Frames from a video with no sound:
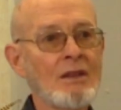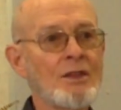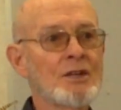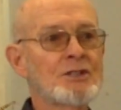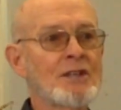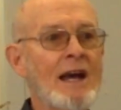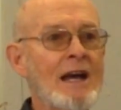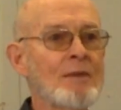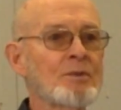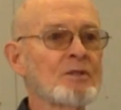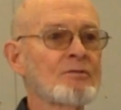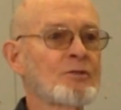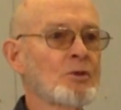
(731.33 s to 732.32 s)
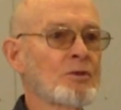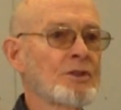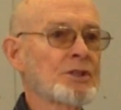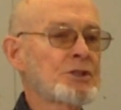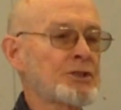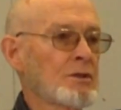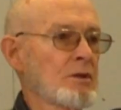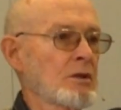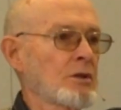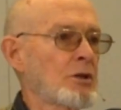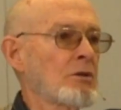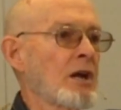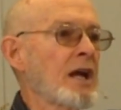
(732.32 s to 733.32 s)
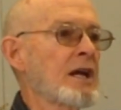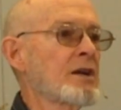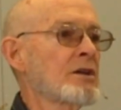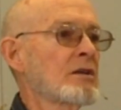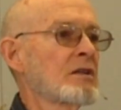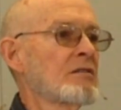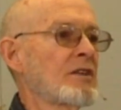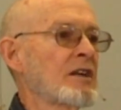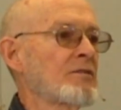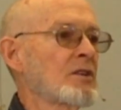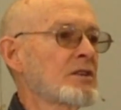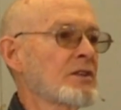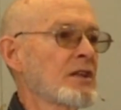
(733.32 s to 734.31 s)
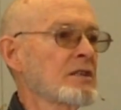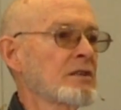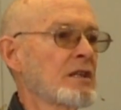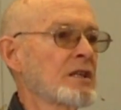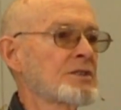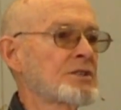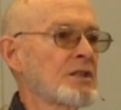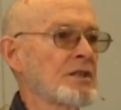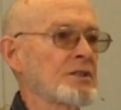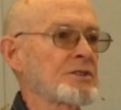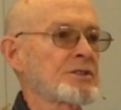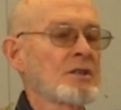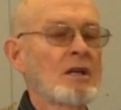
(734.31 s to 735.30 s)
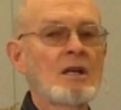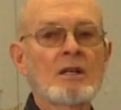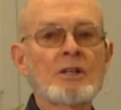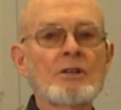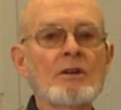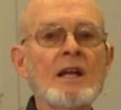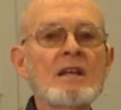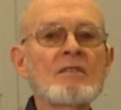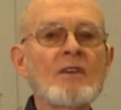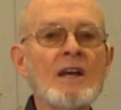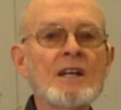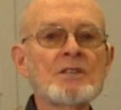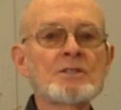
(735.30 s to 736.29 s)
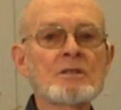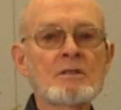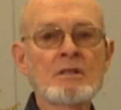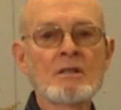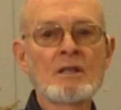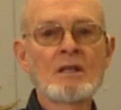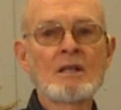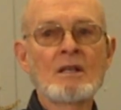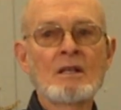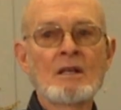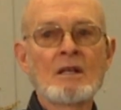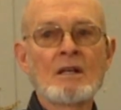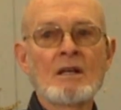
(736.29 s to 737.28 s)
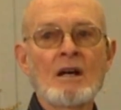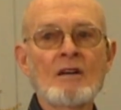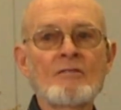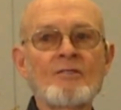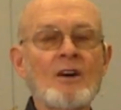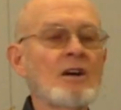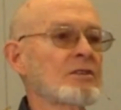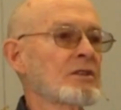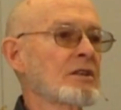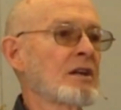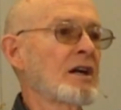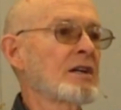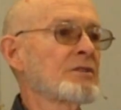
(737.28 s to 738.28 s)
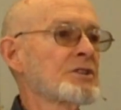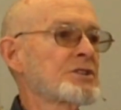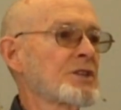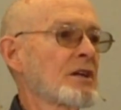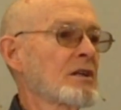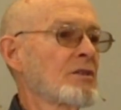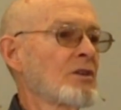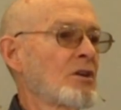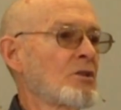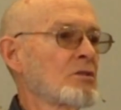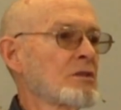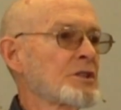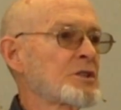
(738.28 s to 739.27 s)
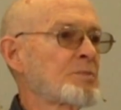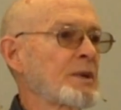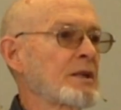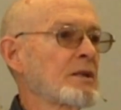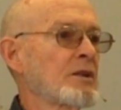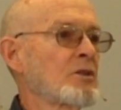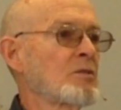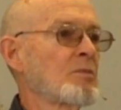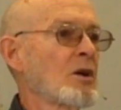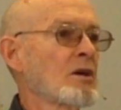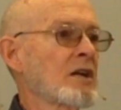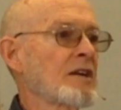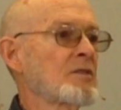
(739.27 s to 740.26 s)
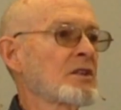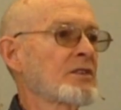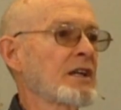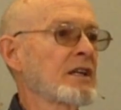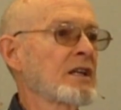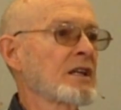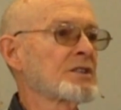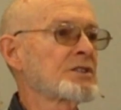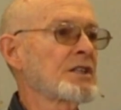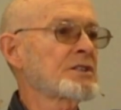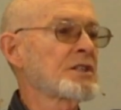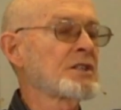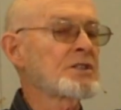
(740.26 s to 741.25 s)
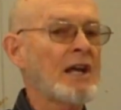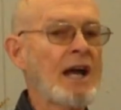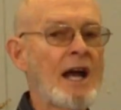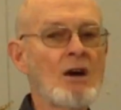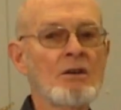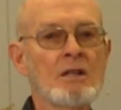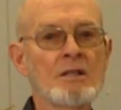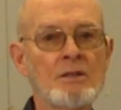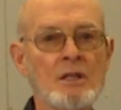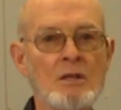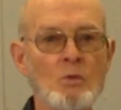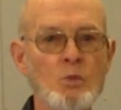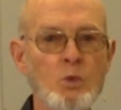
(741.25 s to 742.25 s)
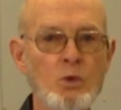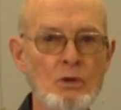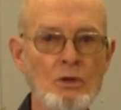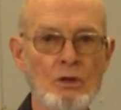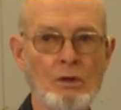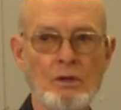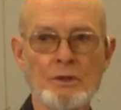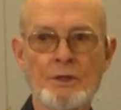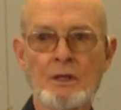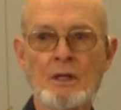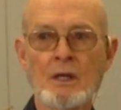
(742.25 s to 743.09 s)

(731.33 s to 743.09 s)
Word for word: this happened for this creator of everything that exists, creative agent of Father God, the Son, and the Holy Spirit who brought everything into existence. How in the world,